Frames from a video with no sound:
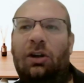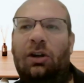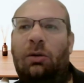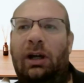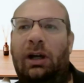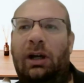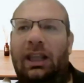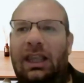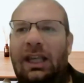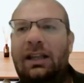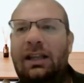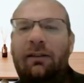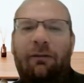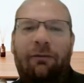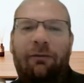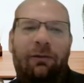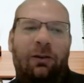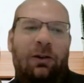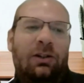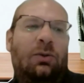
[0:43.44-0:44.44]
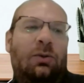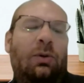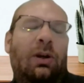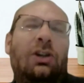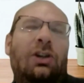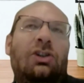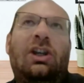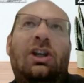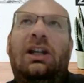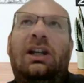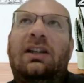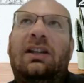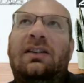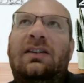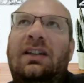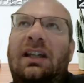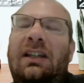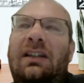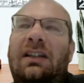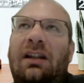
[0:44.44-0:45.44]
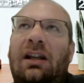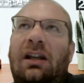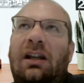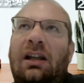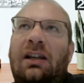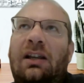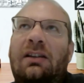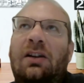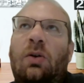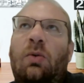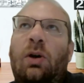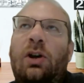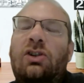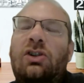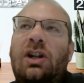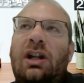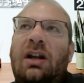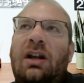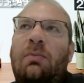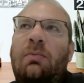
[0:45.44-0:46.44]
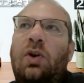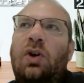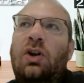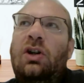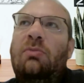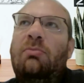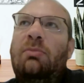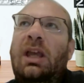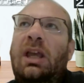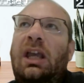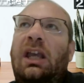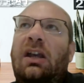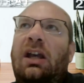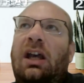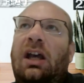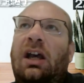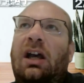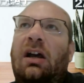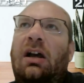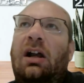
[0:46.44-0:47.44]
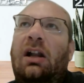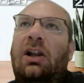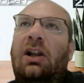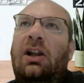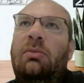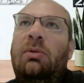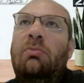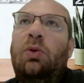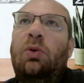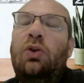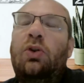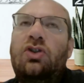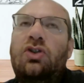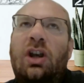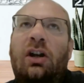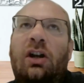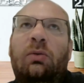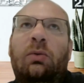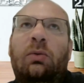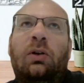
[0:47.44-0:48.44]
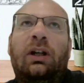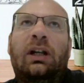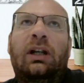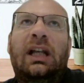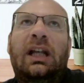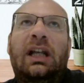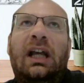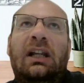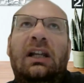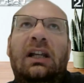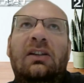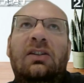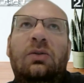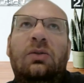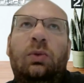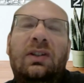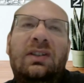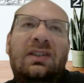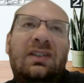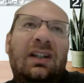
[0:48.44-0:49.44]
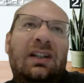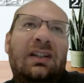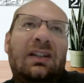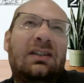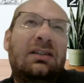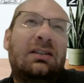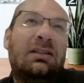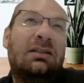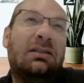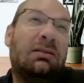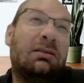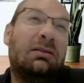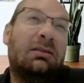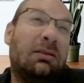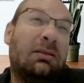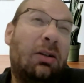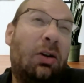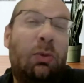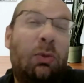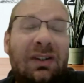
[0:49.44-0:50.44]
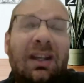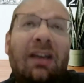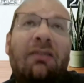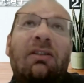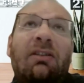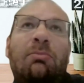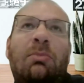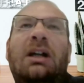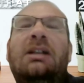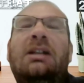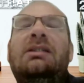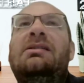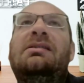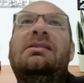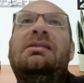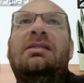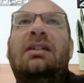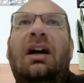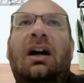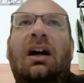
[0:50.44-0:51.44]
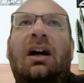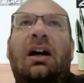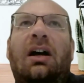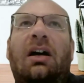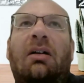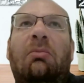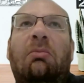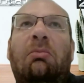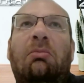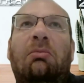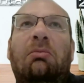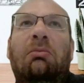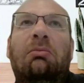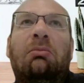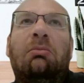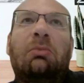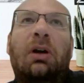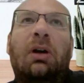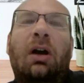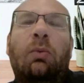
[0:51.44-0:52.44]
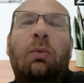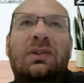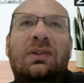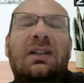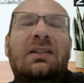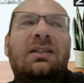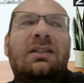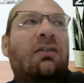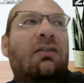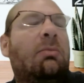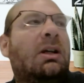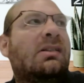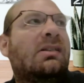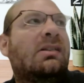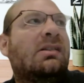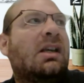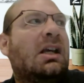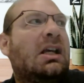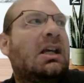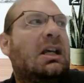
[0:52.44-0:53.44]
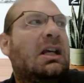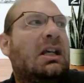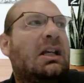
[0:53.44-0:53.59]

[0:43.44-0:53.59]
So I think the first question is a question I'm going to make a little bit more general, and that is we're almost 7 months, I would say 7 months